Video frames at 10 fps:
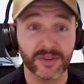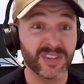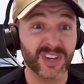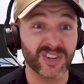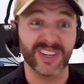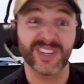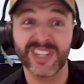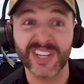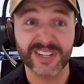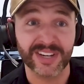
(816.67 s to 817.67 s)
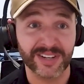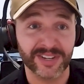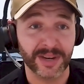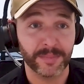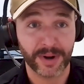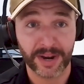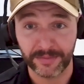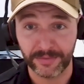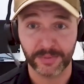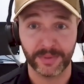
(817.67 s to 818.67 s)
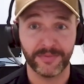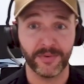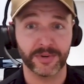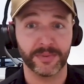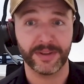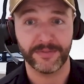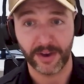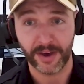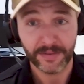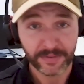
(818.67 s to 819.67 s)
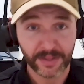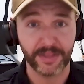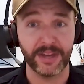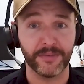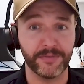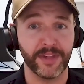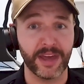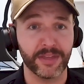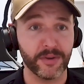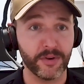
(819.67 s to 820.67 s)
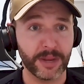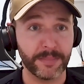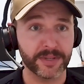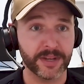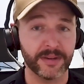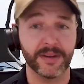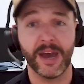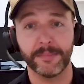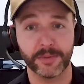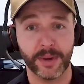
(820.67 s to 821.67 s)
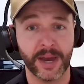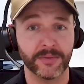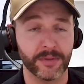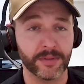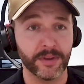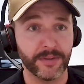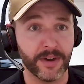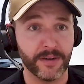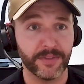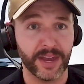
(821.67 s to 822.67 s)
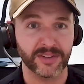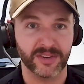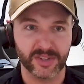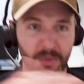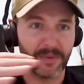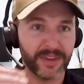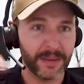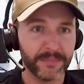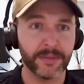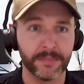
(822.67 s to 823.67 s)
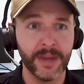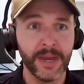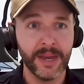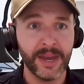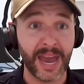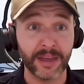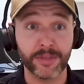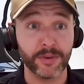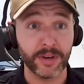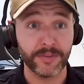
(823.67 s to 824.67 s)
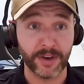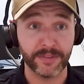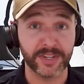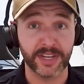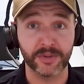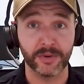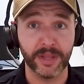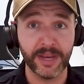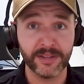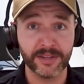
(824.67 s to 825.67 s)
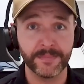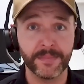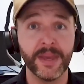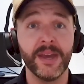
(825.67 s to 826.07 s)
So it's actually a 16-cent bracket for 24-25, then a flat 30% up to 135,000. So we've kept them at 35 cents or less.